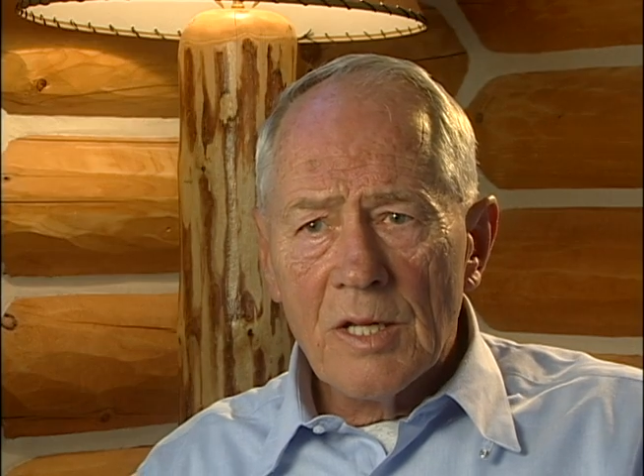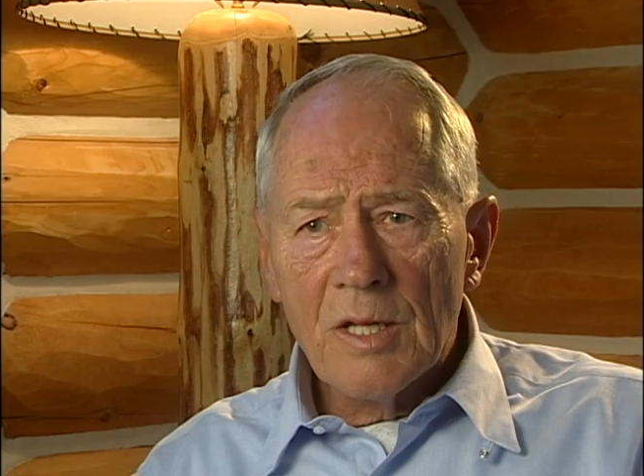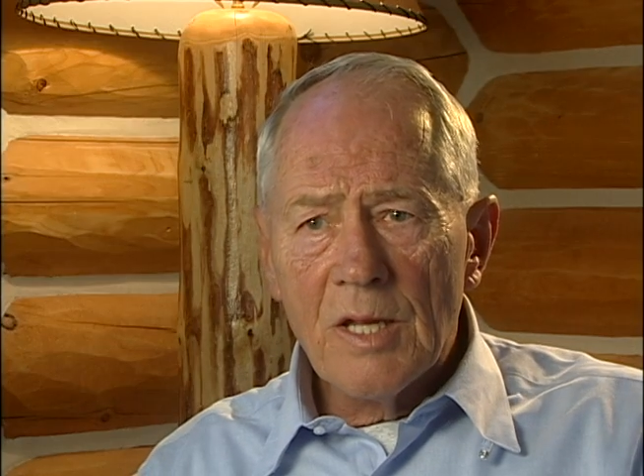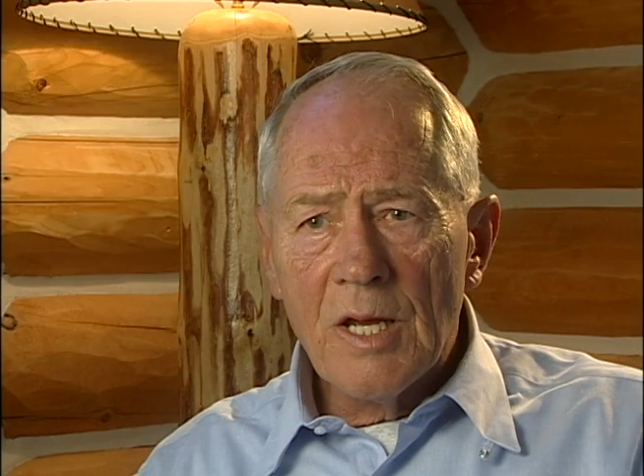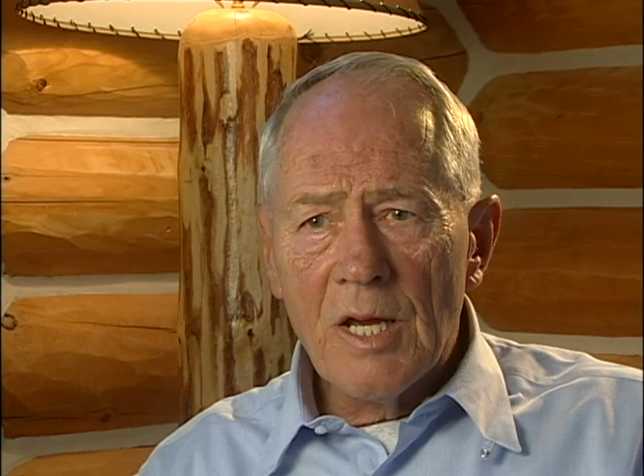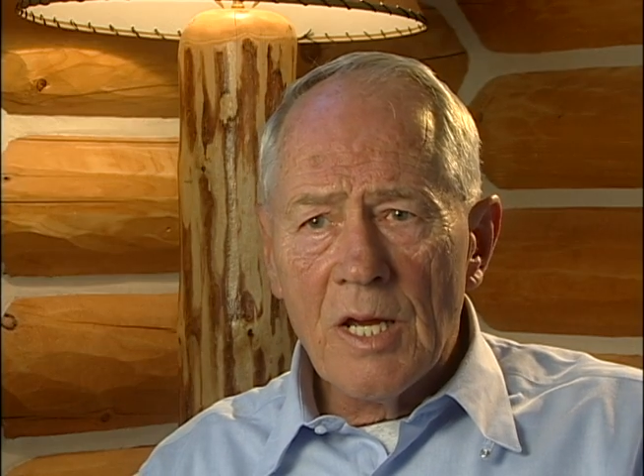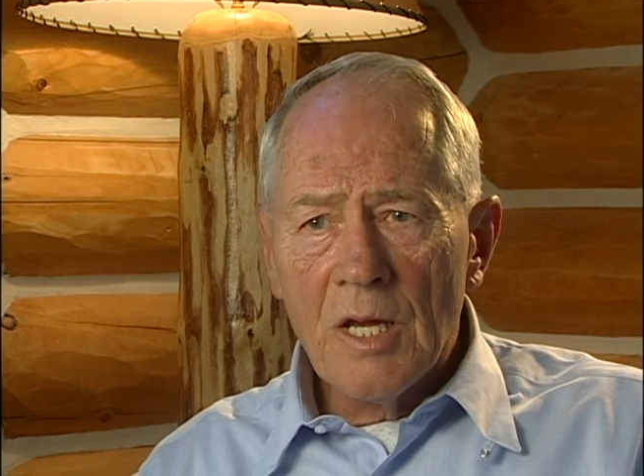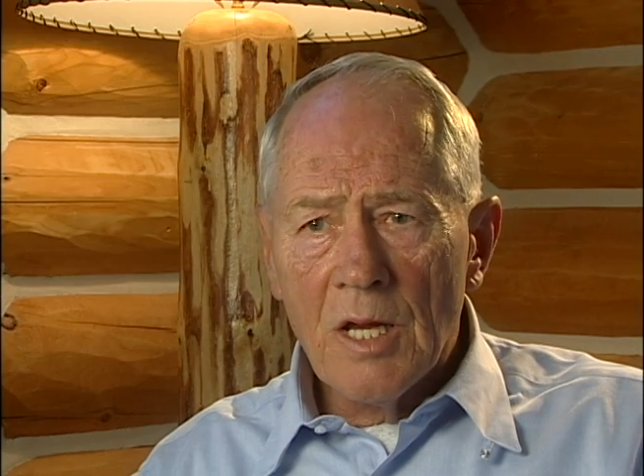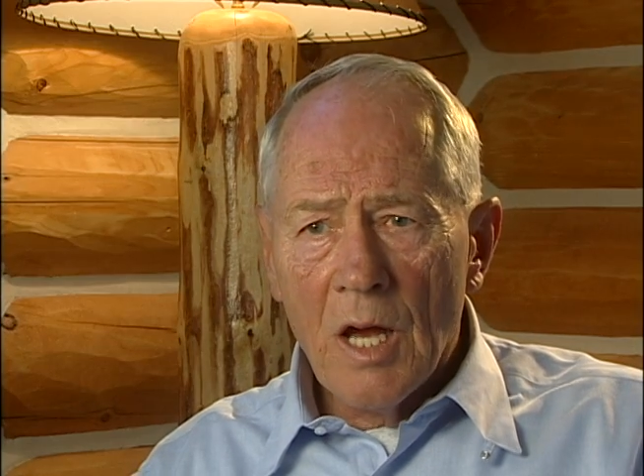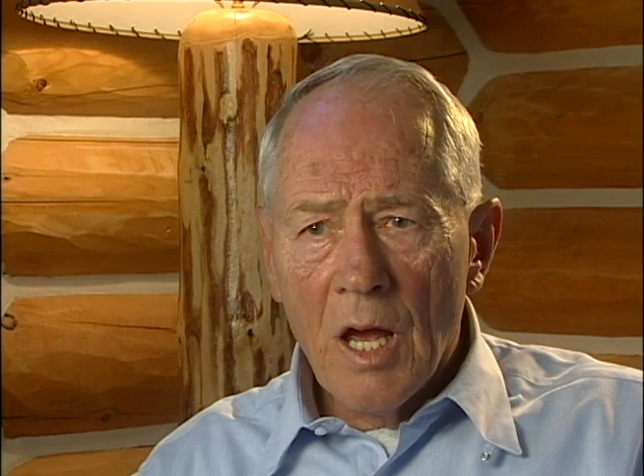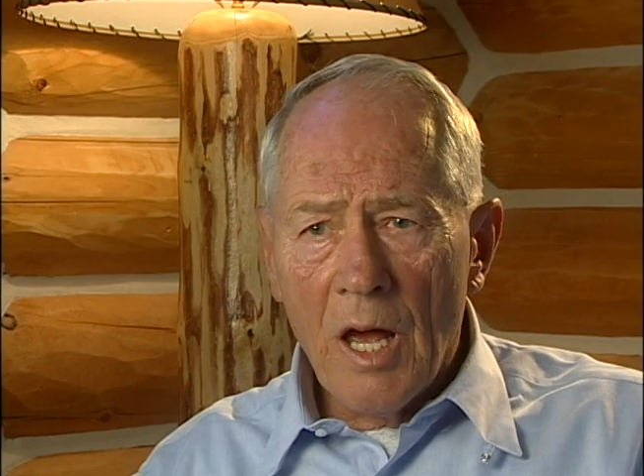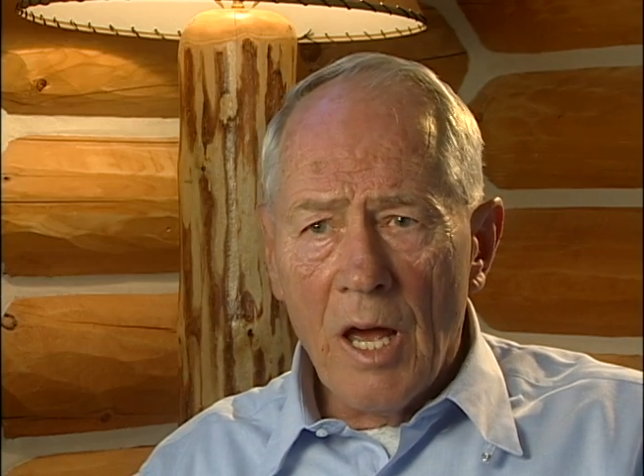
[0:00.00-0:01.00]
they
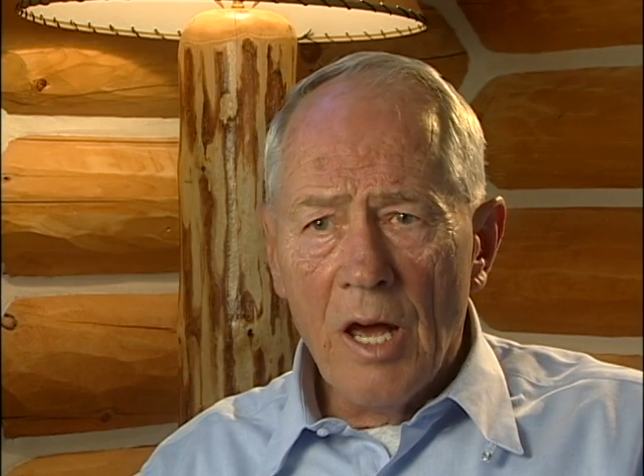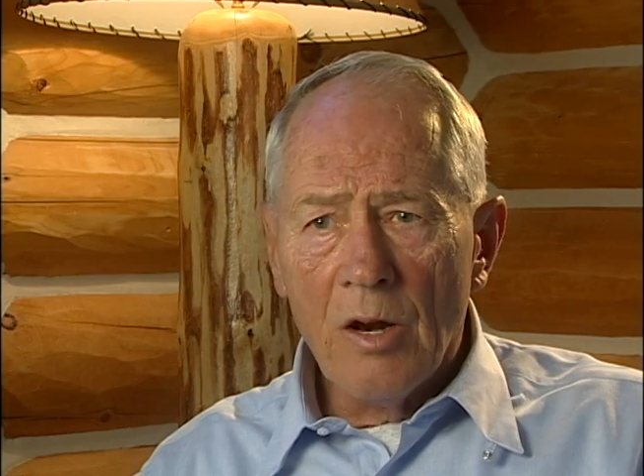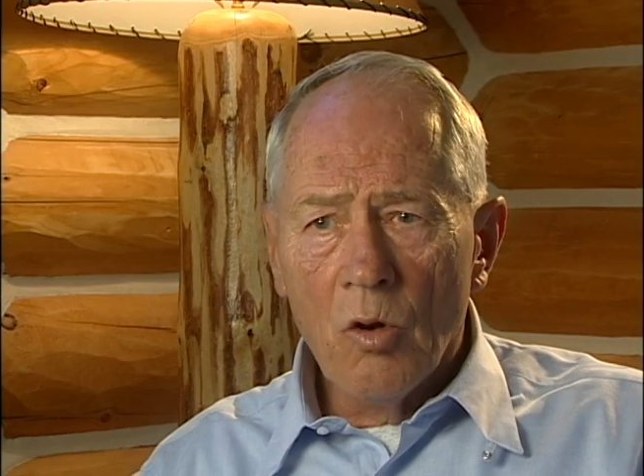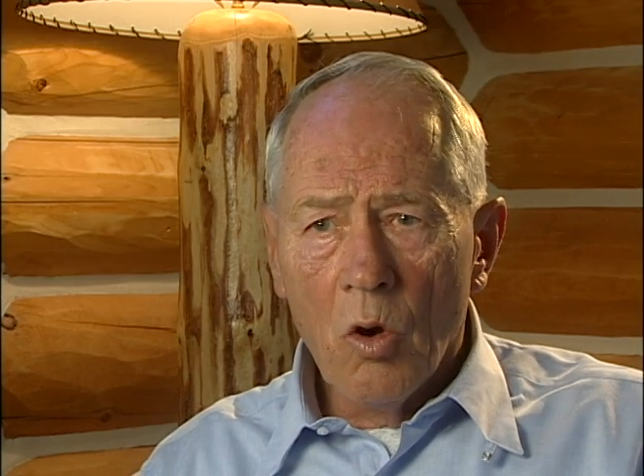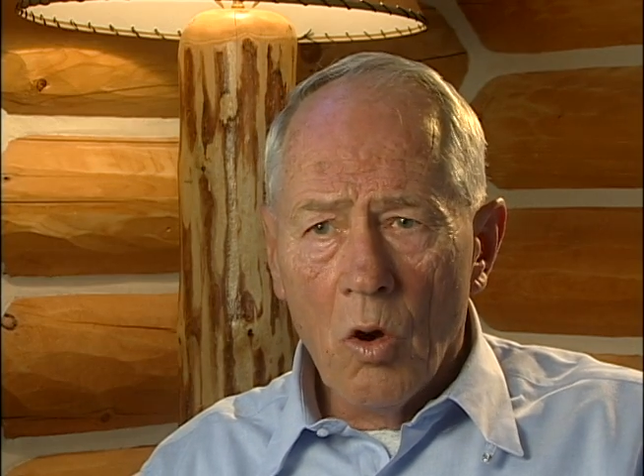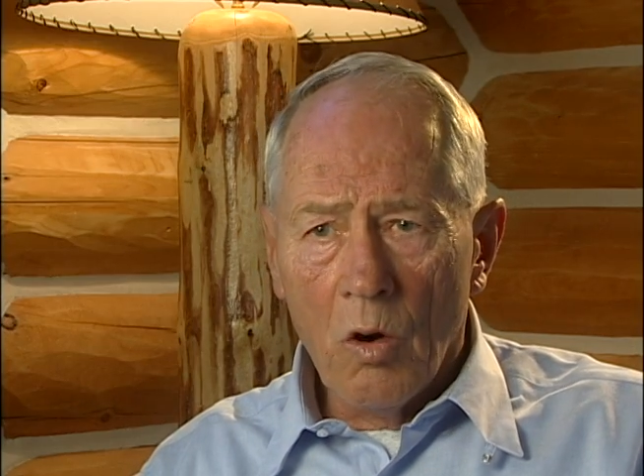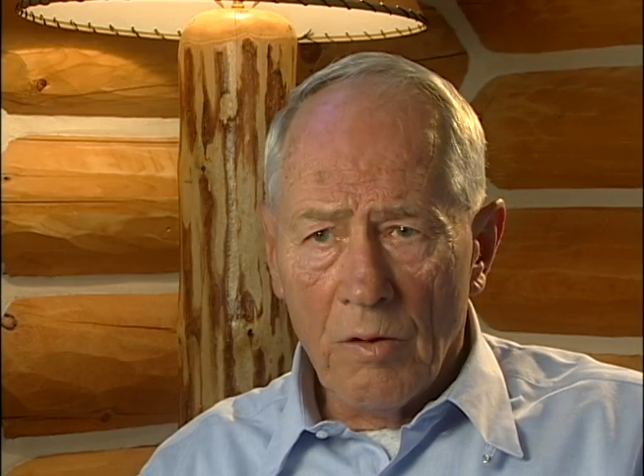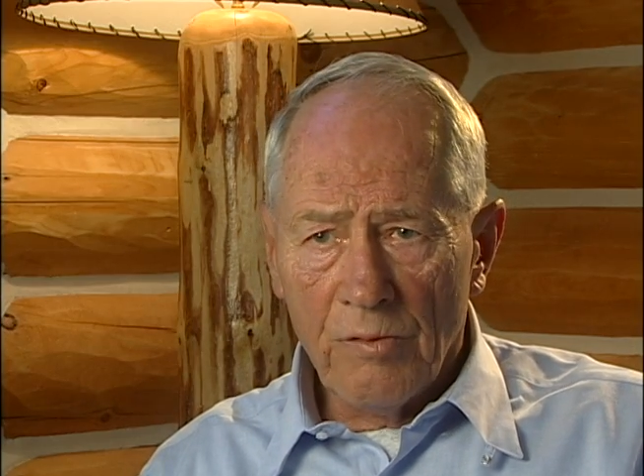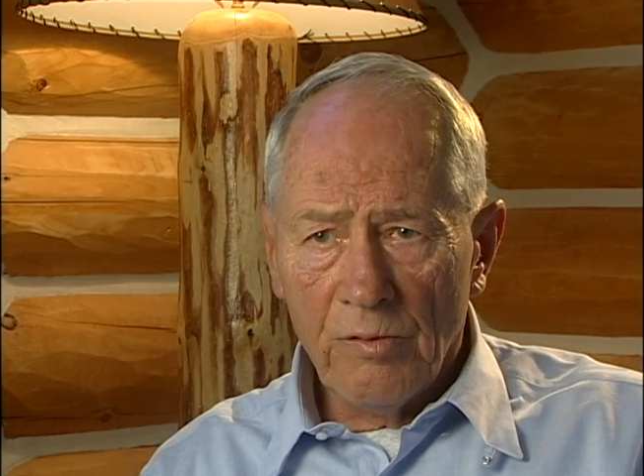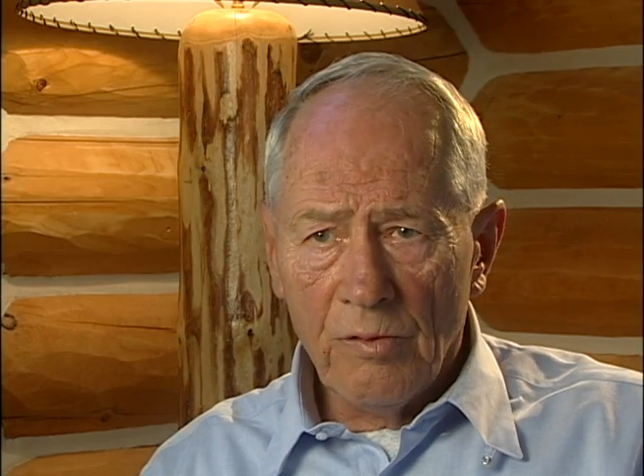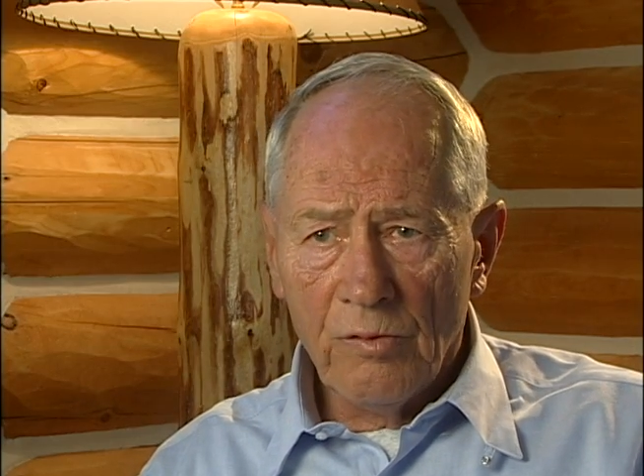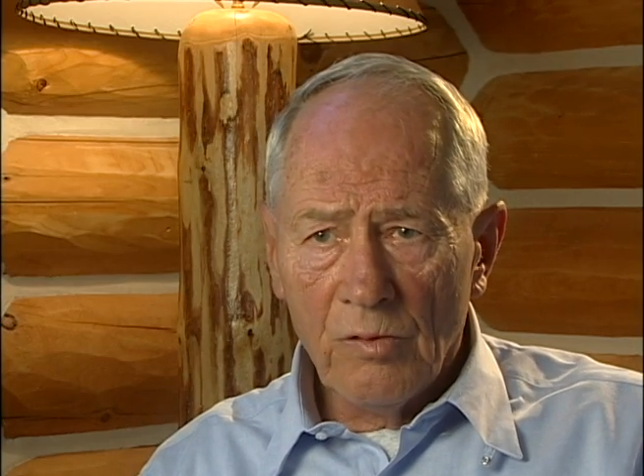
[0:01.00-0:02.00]
had
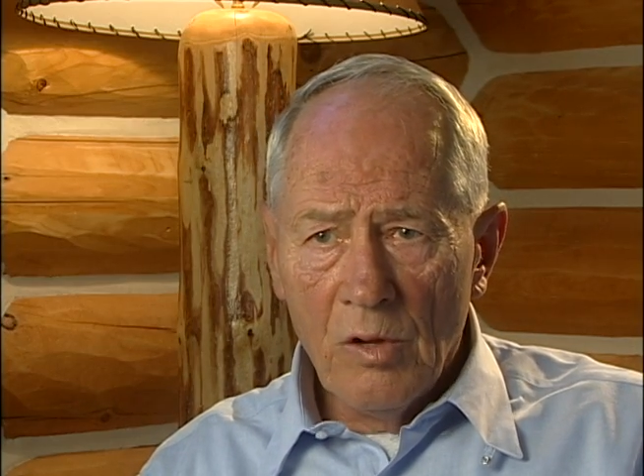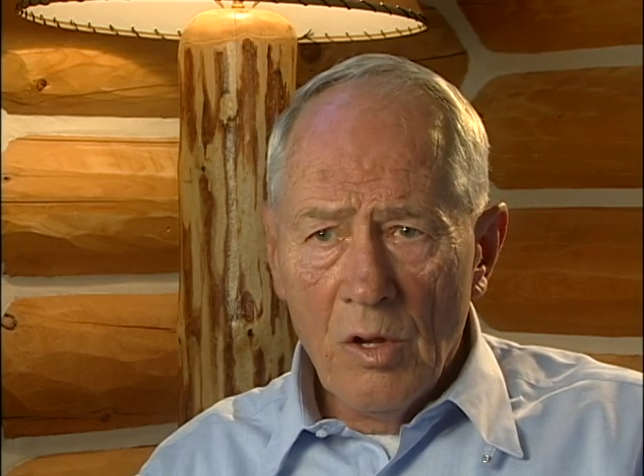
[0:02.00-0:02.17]
horses.